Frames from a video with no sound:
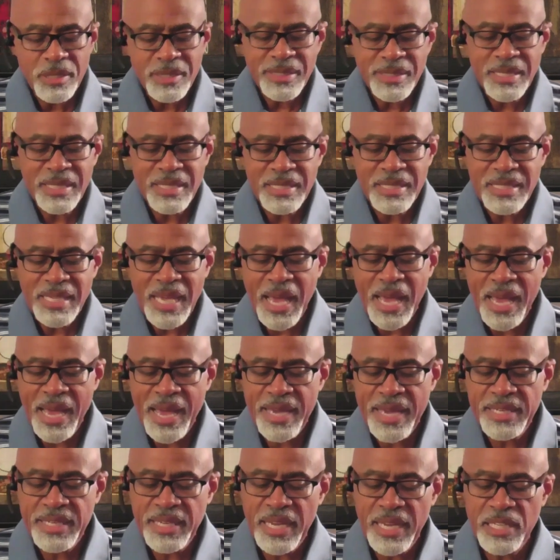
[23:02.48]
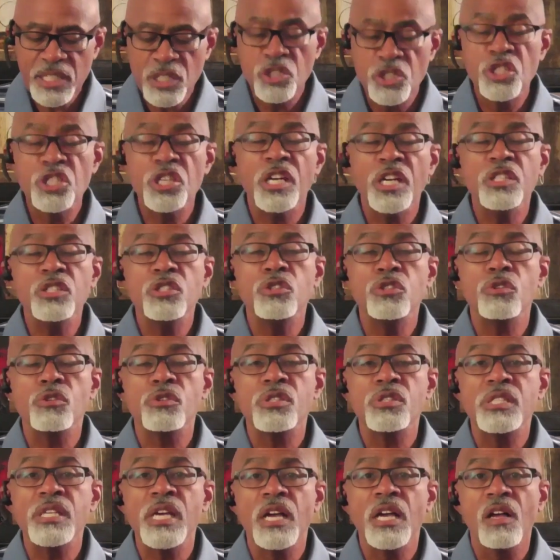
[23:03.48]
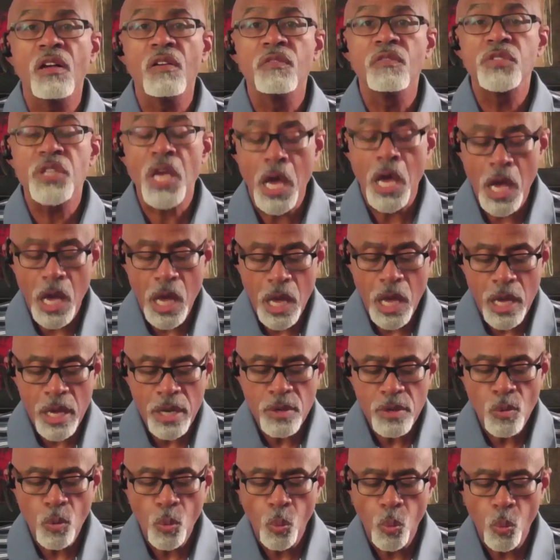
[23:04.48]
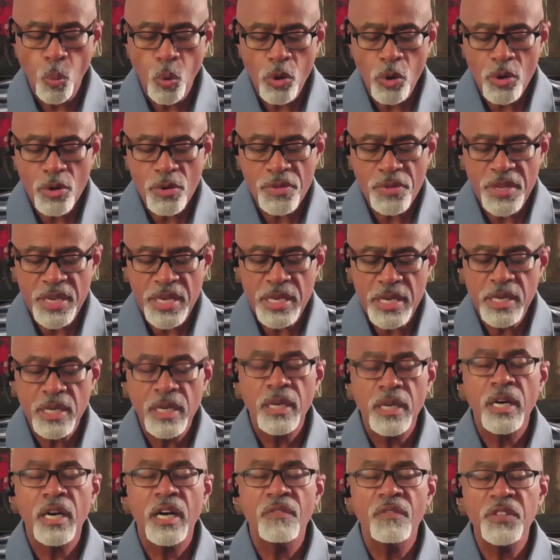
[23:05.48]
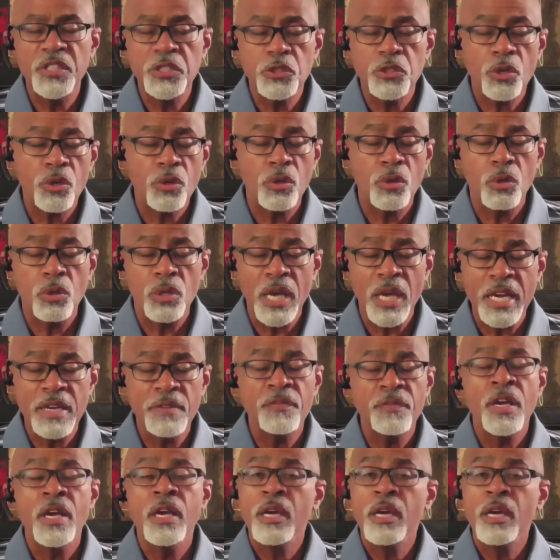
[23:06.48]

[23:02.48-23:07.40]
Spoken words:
it aside and judge yourselves unworthy of eternal life,